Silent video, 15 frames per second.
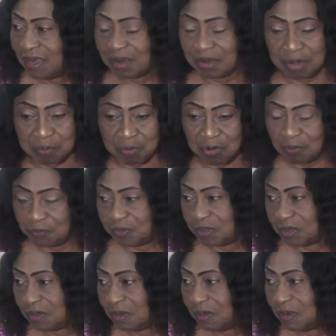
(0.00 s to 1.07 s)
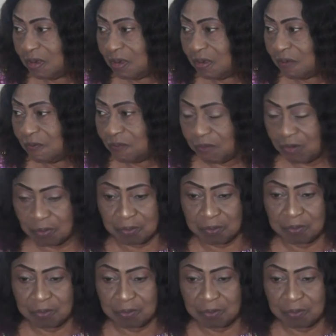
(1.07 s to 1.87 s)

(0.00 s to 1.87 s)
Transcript: removed from